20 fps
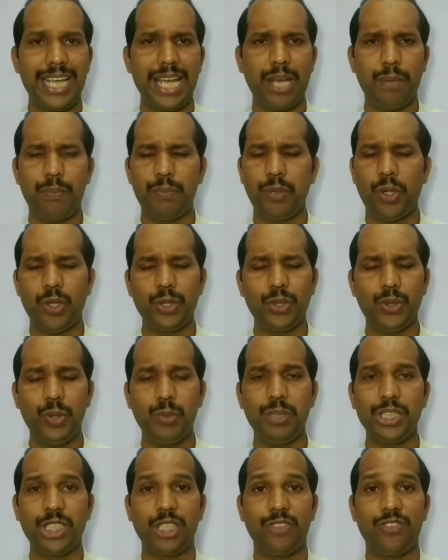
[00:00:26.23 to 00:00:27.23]
I have brought too
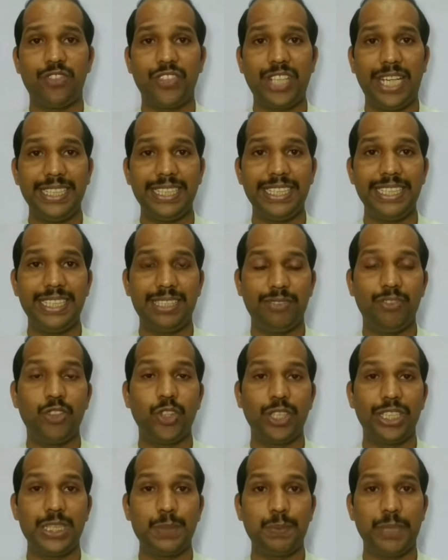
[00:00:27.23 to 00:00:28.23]
much of content for
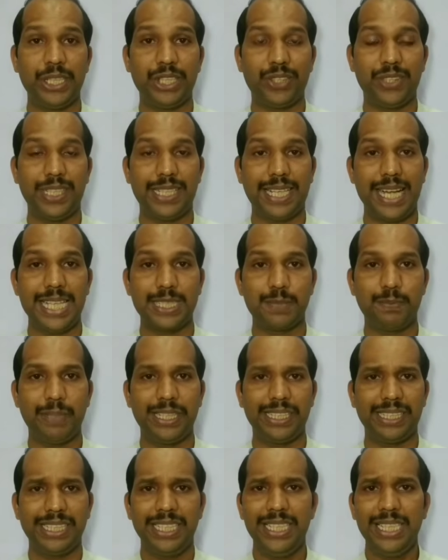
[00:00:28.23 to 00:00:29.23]
this particular
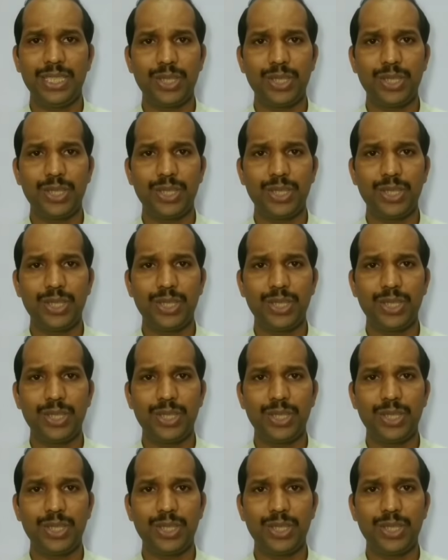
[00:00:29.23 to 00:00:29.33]
aspect.